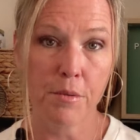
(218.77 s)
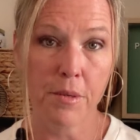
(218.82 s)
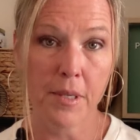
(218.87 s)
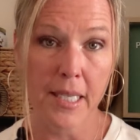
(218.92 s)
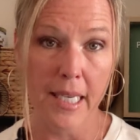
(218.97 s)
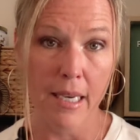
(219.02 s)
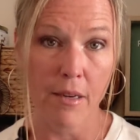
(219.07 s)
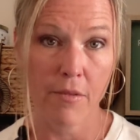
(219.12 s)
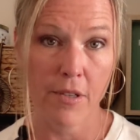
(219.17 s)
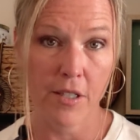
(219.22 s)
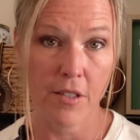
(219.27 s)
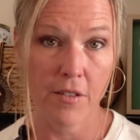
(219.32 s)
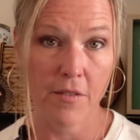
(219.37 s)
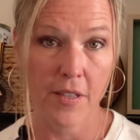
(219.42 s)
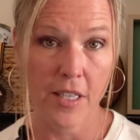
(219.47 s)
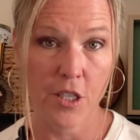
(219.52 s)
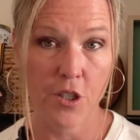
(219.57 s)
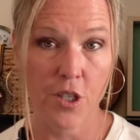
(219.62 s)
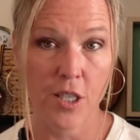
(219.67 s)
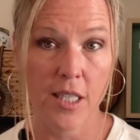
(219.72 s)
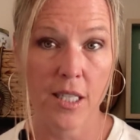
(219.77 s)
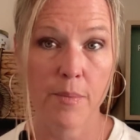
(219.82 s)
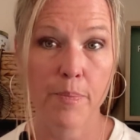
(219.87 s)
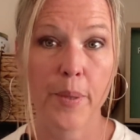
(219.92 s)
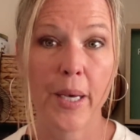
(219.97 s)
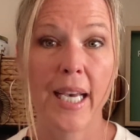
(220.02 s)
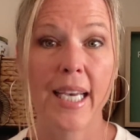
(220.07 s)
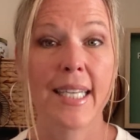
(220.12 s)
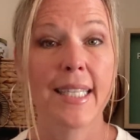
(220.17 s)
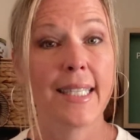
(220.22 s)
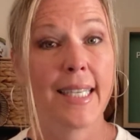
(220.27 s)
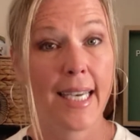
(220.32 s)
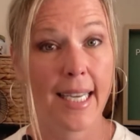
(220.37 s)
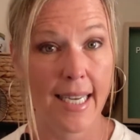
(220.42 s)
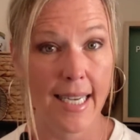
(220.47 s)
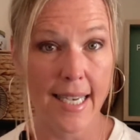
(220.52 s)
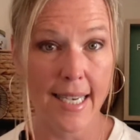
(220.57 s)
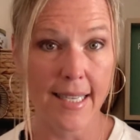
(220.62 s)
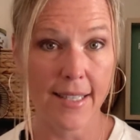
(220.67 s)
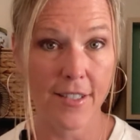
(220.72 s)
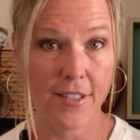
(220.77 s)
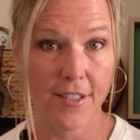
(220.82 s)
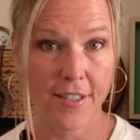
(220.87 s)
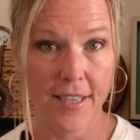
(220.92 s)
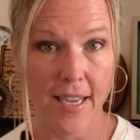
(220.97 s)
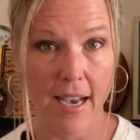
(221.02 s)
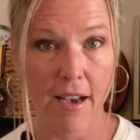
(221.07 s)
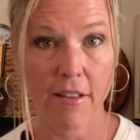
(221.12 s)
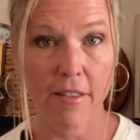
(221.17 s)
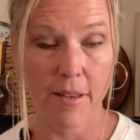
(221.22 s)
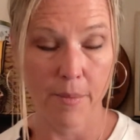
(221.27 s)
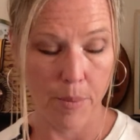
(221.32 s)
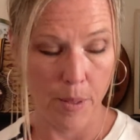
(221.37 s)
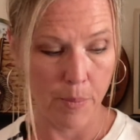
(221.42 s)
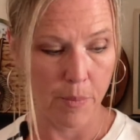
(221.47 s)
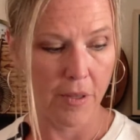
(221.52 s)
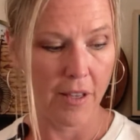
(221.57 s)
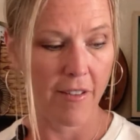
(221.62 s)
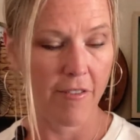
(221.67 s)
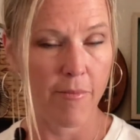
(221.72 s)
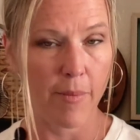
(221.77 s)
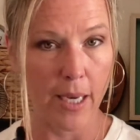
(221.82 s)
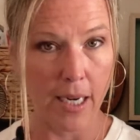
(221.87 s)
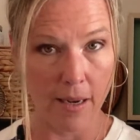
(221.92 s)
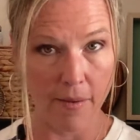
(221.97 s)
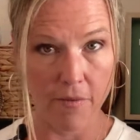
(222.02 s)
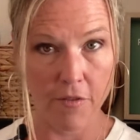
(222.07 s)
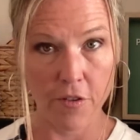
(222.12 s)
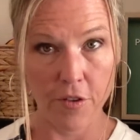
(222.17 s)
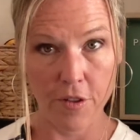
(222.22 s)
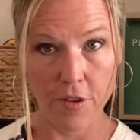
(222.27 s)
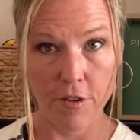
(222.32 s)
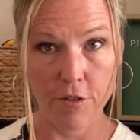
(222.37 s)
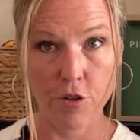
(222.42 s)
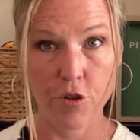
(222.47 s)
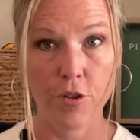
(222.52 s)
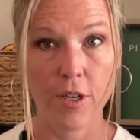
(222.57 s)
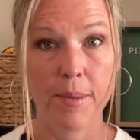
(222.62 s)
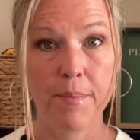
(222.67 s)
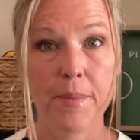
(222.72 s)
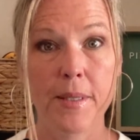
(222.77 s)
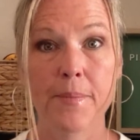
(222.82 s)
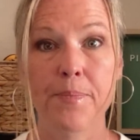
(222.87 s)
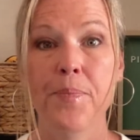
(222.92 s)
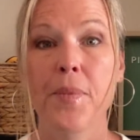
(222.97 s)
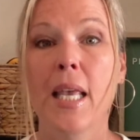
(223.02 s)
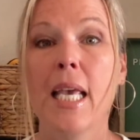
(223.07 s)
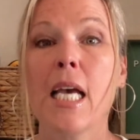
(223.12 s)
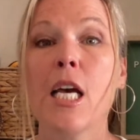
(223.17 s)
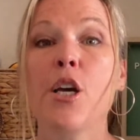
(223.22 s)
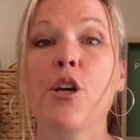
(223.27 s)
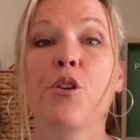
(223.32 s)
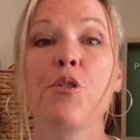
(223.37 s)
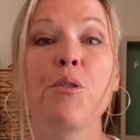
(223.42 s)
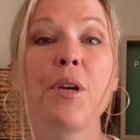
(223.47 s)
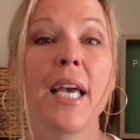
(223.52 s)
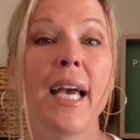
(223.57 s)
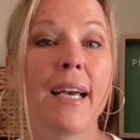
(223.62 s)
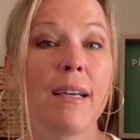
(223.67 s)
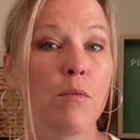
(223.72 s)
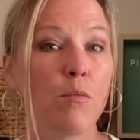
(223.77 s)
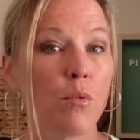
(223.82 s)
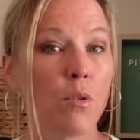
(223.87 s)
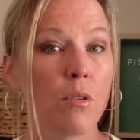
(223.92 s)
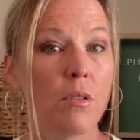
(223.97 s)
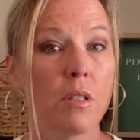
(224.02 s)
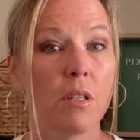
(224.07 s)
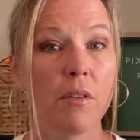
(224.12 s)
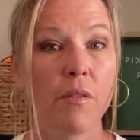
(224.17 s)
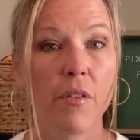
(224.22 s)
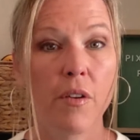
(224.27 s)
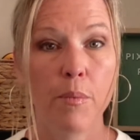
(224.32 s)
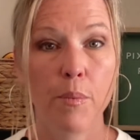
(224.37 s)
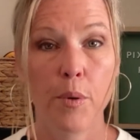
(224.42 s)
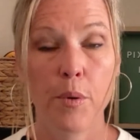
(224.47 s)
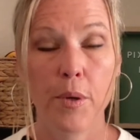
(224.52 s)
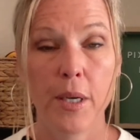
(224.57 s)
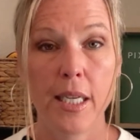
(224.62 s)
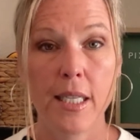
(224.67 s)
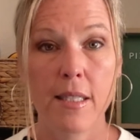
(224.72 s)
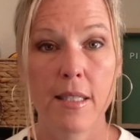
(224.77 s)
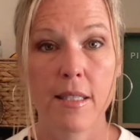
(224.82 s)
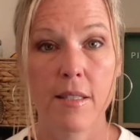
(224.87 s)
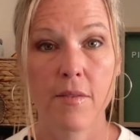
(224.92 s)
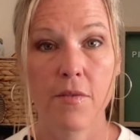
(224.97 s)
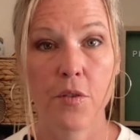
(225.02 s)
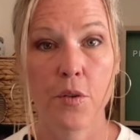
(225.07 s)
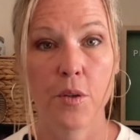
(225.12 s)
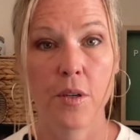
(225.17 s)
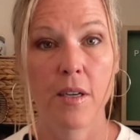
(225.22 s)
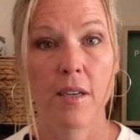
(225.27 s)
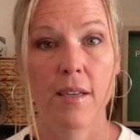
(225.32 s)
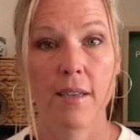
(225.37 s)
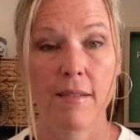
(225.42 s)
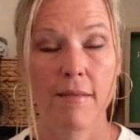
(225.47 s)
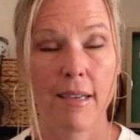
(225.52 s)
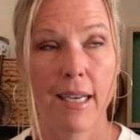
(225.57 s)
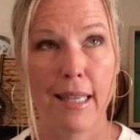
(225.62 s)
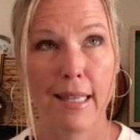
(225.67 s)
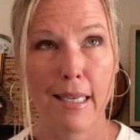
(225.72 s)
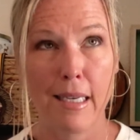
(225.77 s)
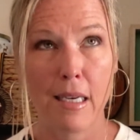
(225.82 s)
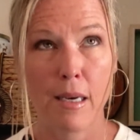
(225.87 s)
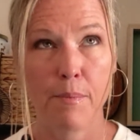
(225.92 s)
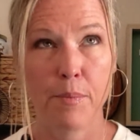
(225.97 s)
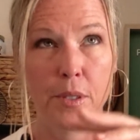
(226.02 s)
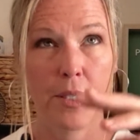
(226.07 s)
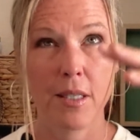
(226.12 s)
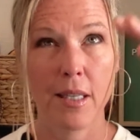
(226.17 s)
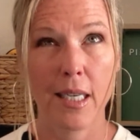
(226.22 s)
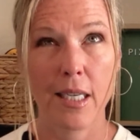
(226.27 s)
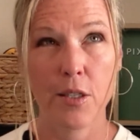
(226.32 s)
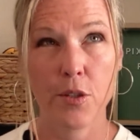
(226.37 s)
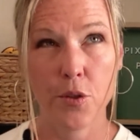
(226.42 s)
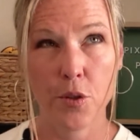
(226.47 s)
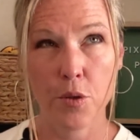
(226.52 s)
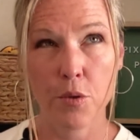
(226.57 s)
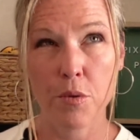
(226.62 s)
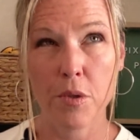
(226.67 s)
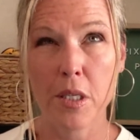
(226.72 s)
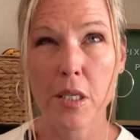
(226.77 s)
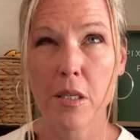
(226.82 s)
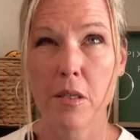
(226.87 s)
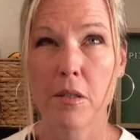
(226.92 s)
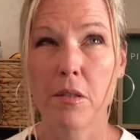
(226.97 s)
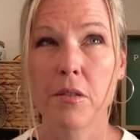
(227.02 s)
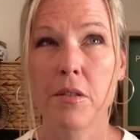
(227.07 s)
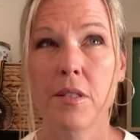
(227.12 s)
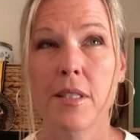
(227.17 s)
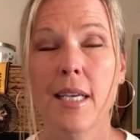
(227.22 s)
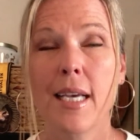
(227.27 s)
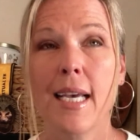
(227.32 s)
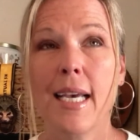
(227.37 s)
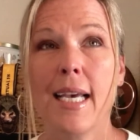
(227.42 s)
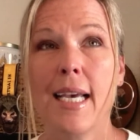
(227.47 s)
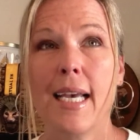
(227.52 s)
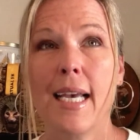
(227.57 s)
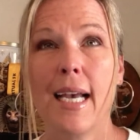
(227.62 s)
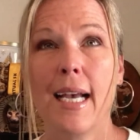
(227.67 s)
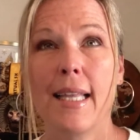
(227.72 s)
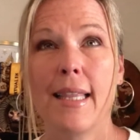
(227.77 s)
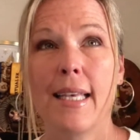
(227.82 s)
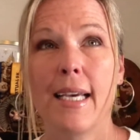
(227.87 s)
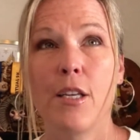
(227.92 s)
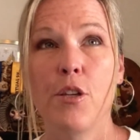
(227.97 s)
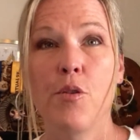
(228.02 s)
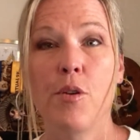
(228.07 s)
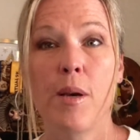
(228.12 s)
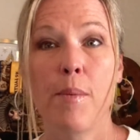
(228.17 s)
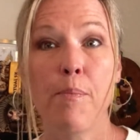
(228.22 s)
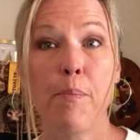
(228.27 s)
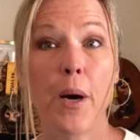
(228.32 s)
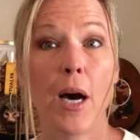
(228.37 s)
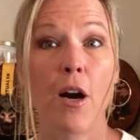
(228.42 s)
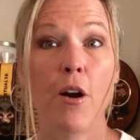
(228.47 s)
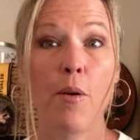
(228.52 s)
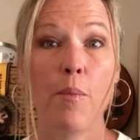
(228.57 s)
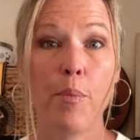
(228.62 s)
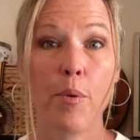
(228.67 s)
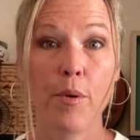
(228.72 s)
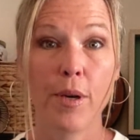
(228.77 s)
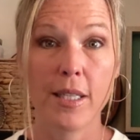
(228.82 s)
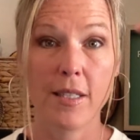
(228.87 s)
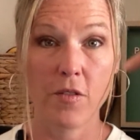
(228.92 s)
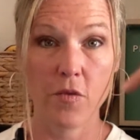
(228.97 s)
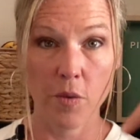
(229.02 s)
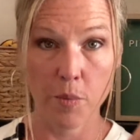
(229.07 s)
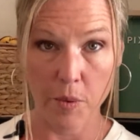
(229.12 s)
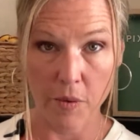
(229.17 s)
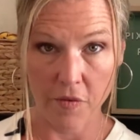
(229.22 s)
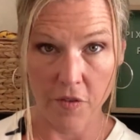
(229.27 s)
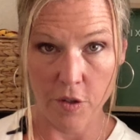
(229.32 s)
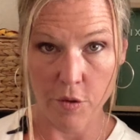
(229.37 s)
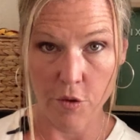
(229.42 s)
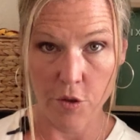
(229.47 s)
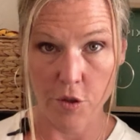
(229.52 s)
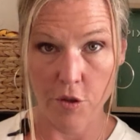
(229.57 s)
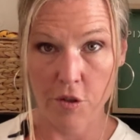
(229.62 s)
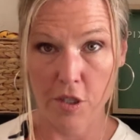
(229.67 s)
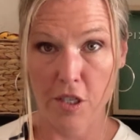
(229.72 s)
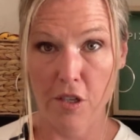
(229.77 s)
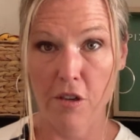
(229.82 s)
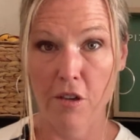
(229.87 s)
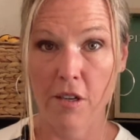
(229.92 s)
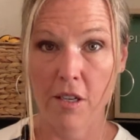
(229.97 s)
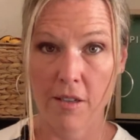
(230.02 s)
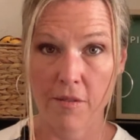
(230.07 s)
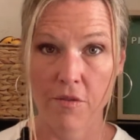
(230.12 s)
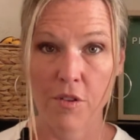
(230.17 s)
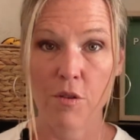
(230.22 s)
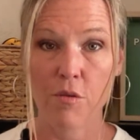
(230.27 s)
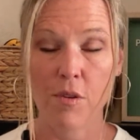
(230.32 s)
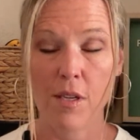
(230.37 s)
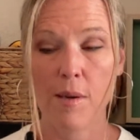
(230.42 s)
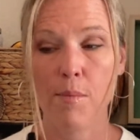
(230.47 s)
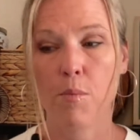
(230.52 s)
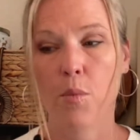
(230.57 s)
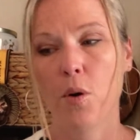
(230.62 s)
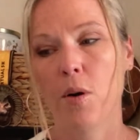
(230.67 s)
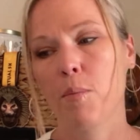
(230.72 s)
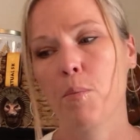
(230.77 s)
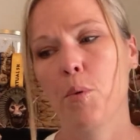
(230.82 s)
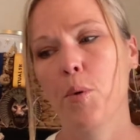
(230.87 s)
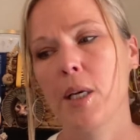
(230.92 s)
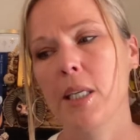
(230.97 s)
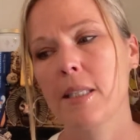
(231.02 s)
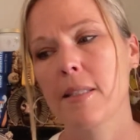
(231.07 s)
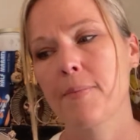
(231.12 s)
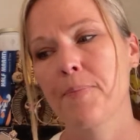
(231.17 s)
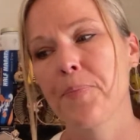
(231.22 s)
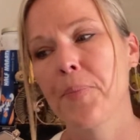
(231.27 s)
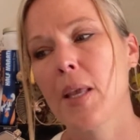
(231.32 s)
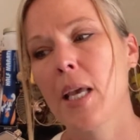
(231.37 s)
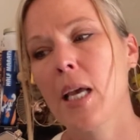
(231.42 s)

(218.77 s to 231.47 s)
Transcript: get reservations, but it's getting easier now that people have made up for their trips. You can roll over points for, I think, up to like 2 years, and then you can borrow points from a future year if you need more points.